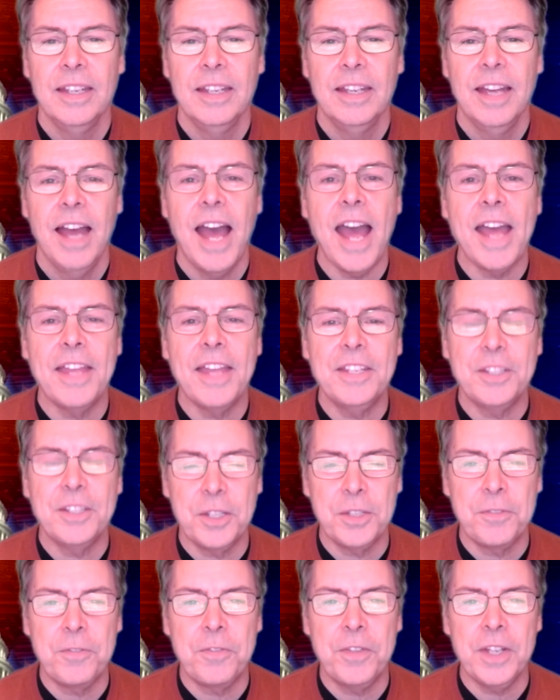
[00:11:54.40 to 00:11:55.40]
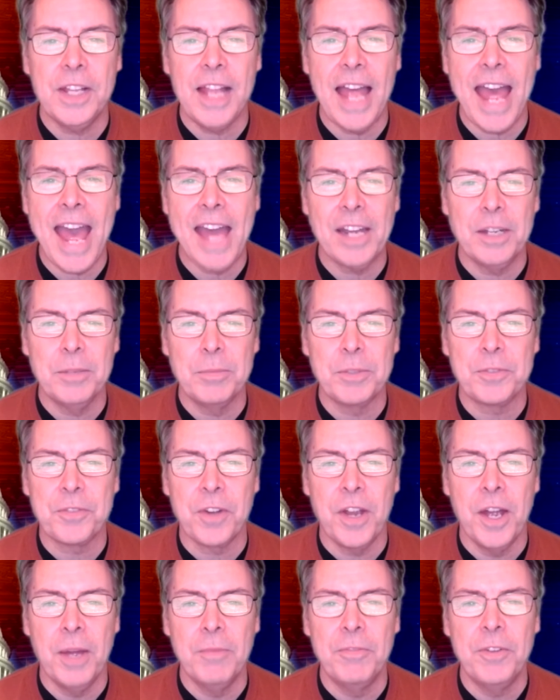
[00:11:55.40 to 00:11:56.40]
Hi, this is Phil Adams
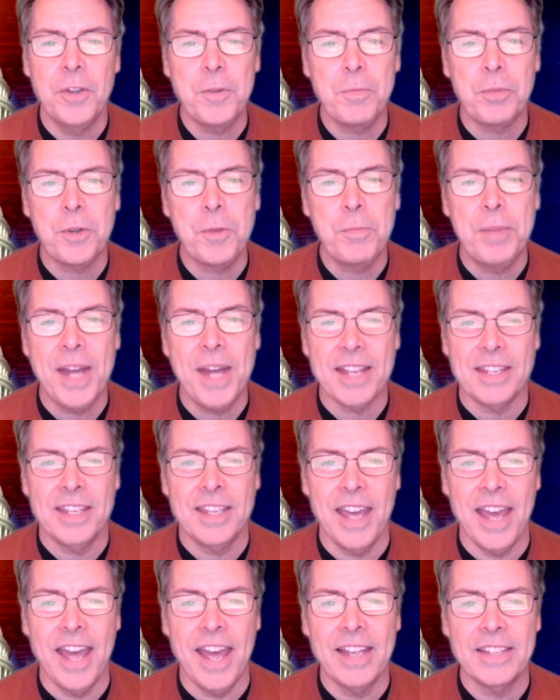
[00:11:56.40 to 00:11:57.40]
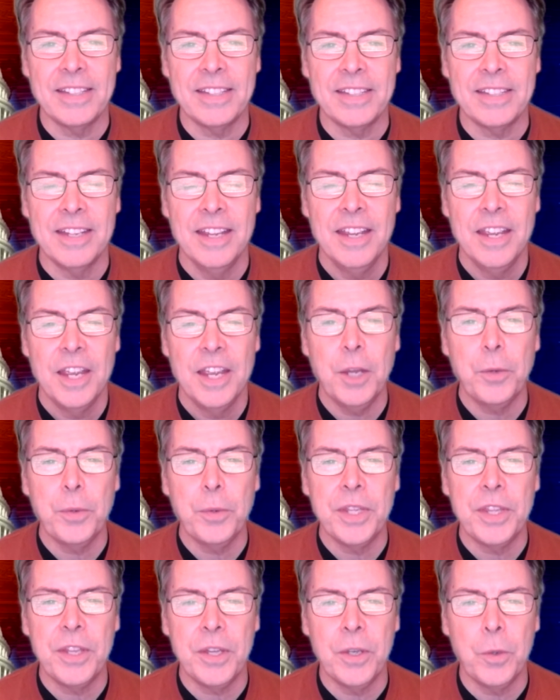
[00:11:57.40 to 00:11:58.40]
from Vote Pro Podcast, here
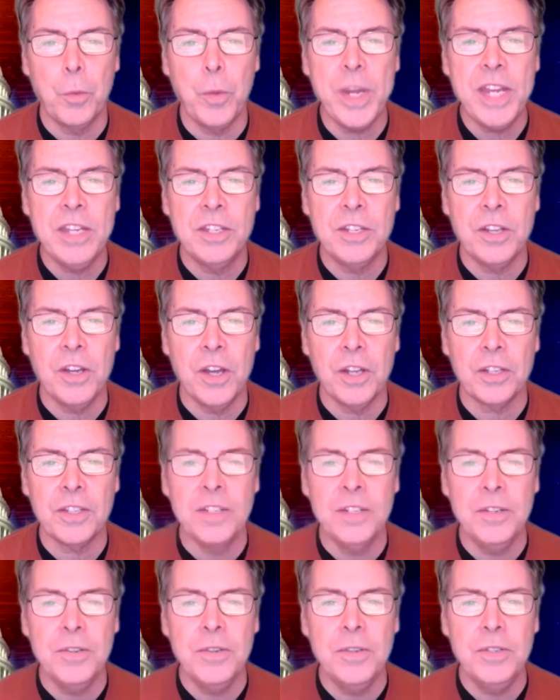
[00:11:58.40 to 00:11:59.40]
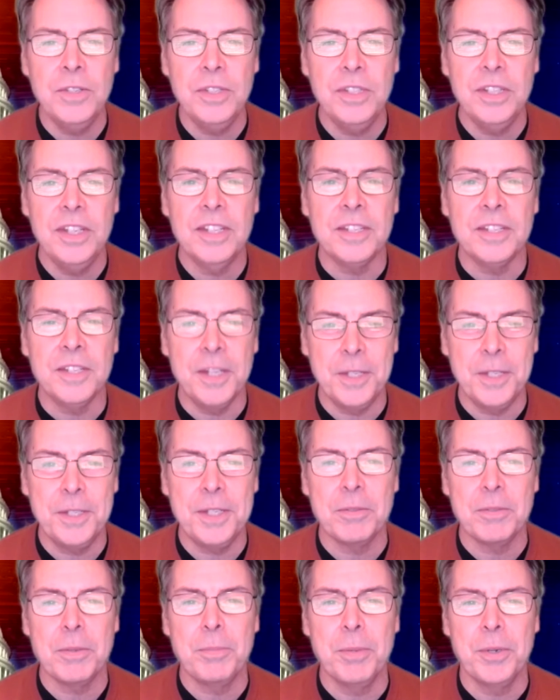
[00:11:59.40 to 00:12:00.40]
with the Weed Talk News
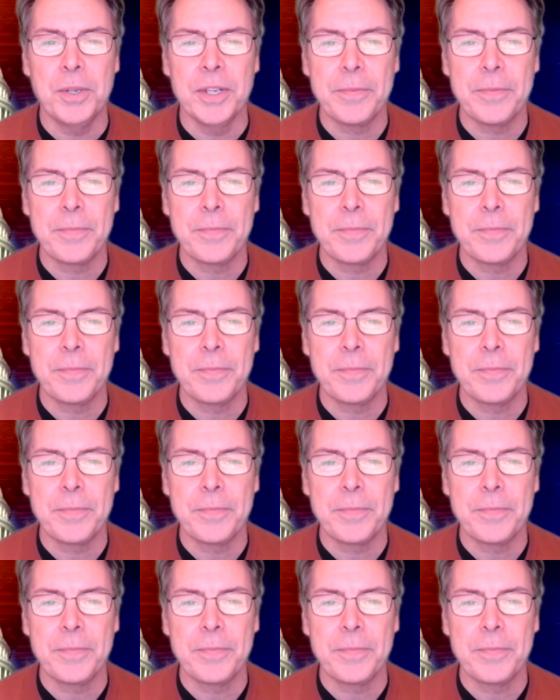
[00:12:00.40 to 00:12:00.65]
DC Report.